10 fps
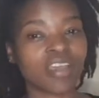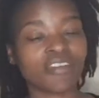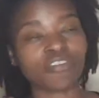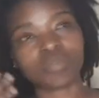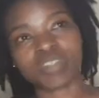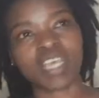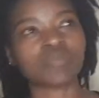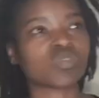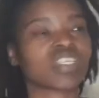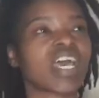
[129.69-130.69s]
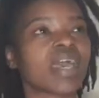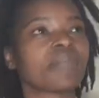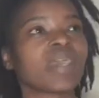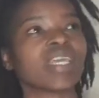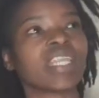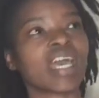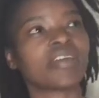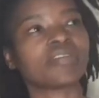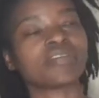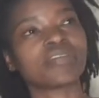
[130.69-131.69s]
from time to time, and
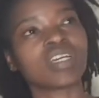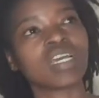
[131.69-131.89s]
I've